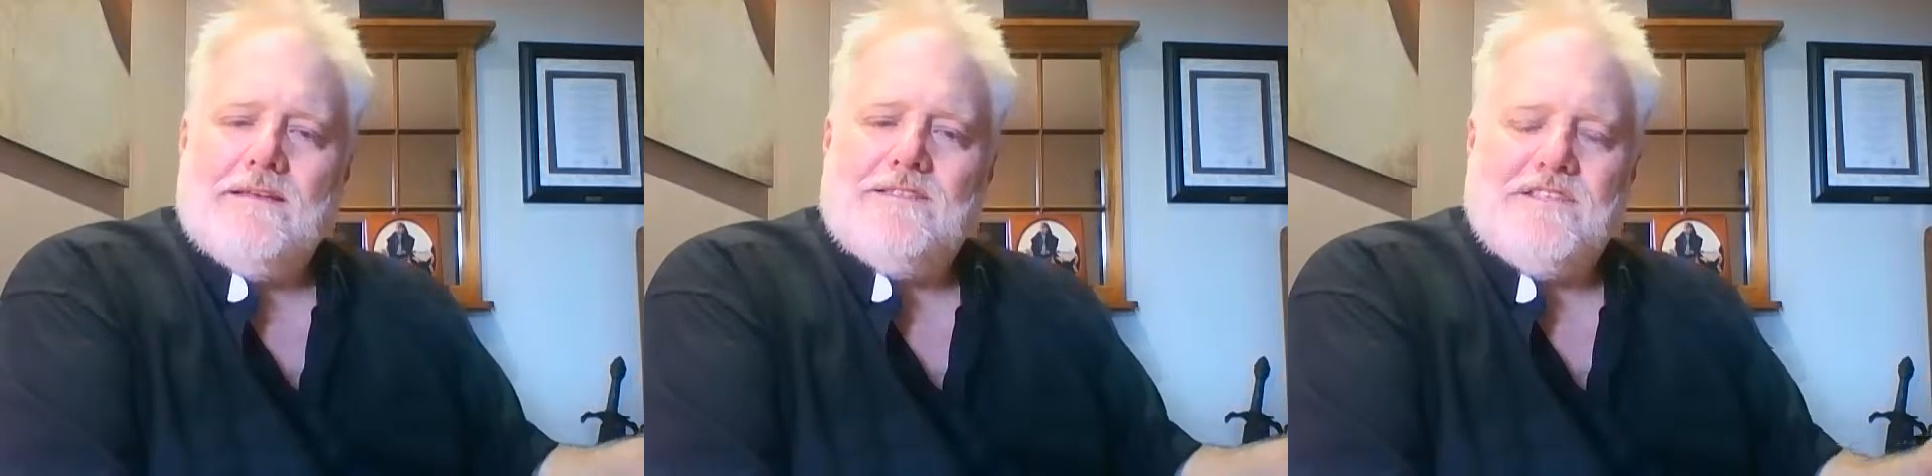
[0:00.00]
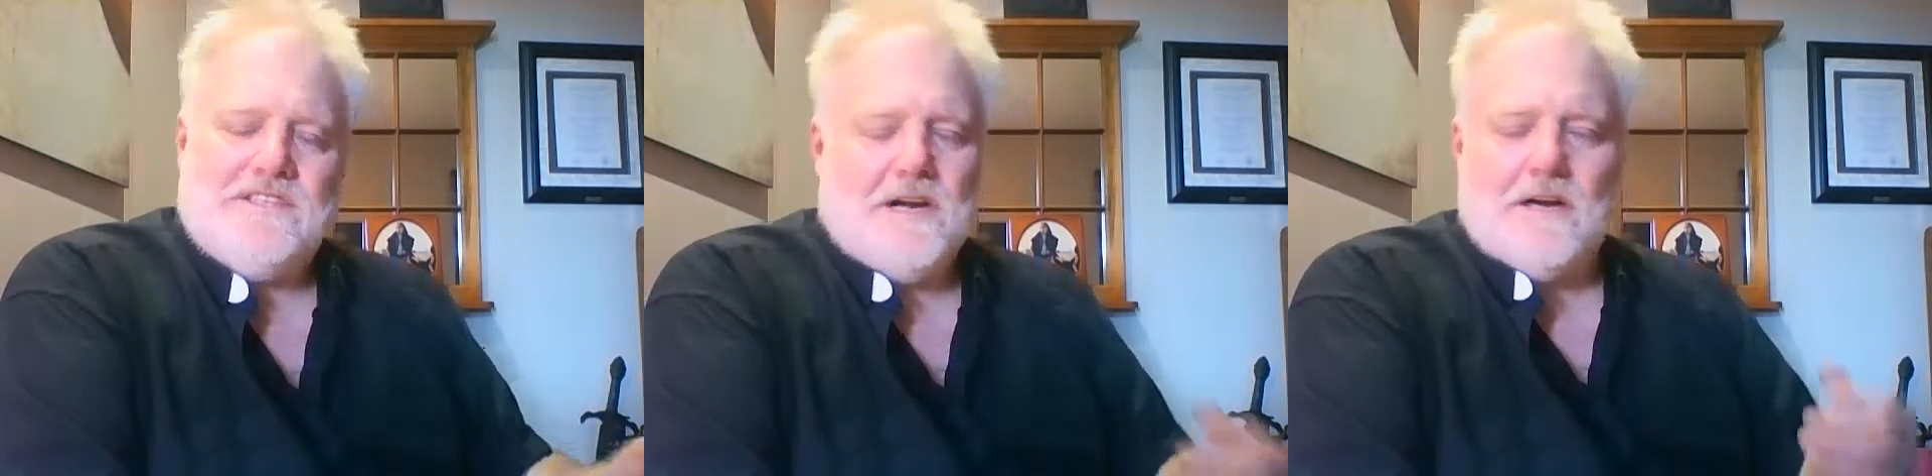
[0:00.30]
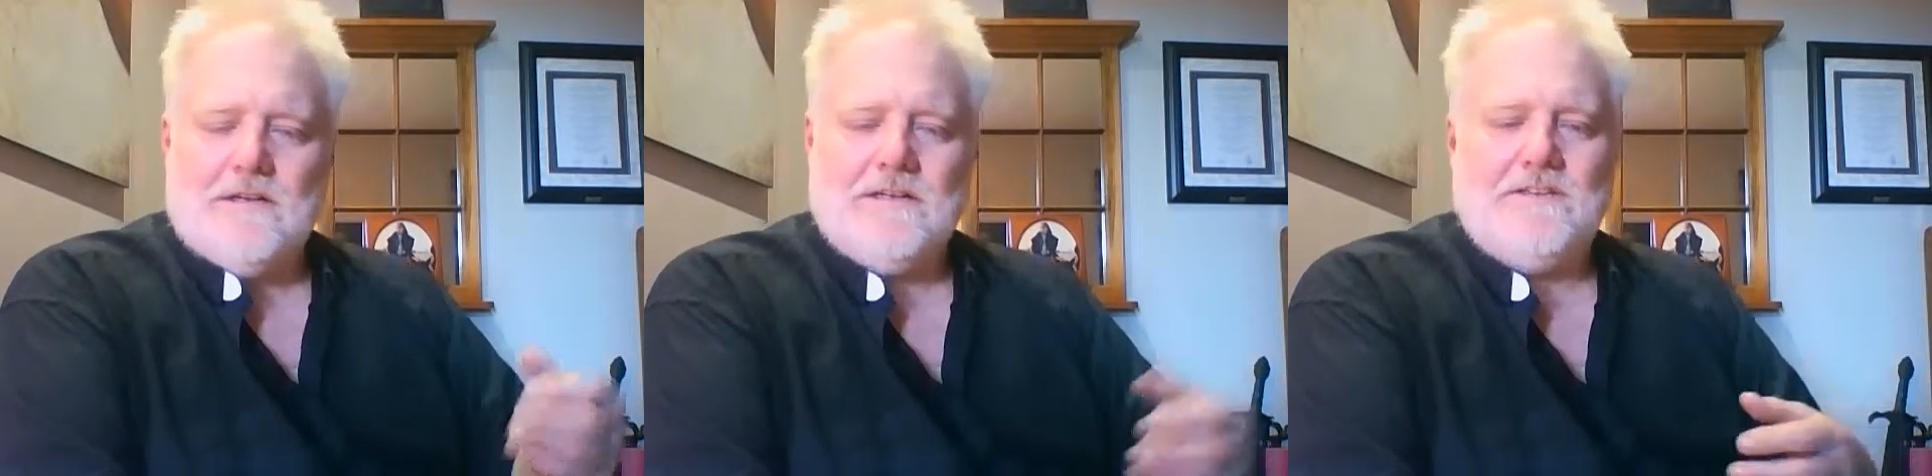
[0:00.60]
she's
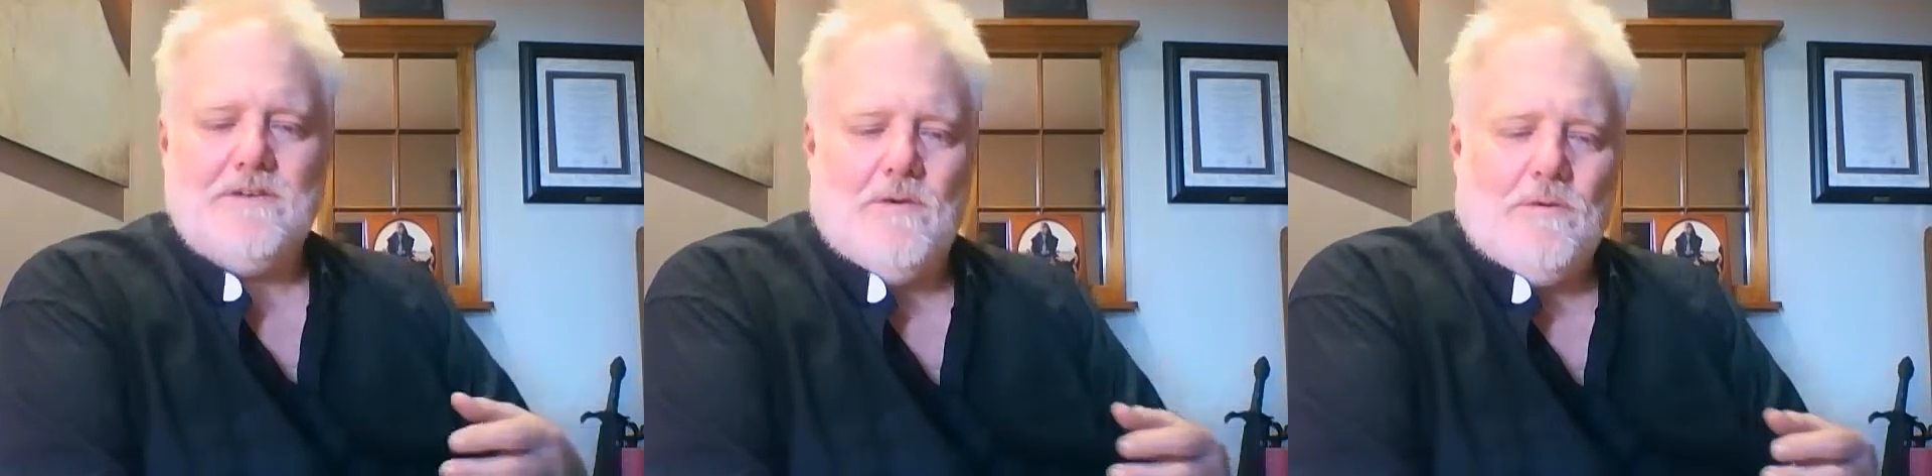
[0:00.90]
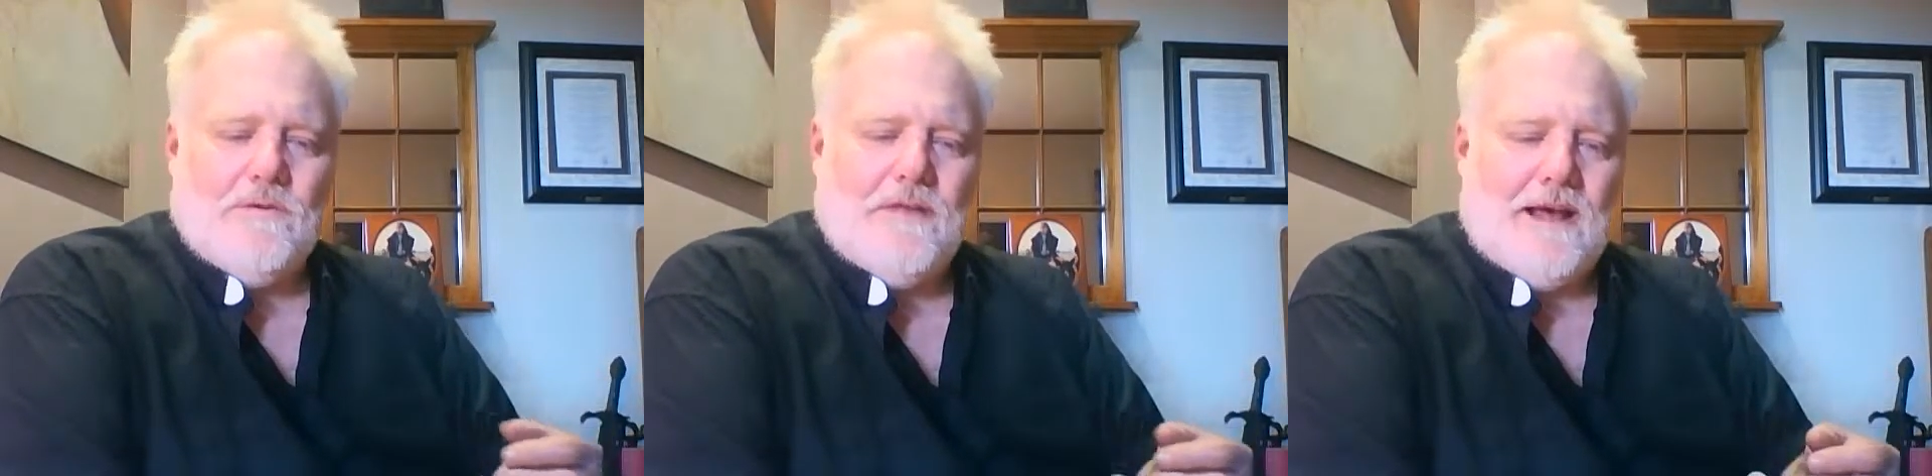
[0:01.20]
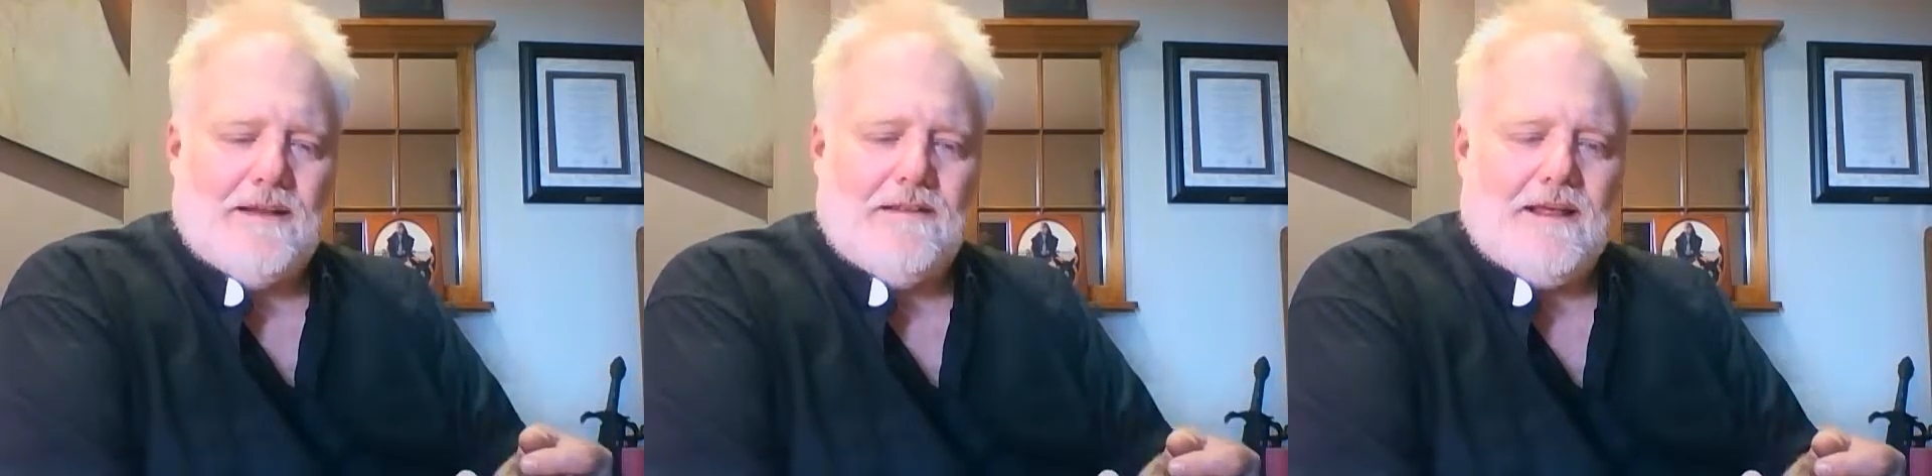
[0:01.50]
startled and told that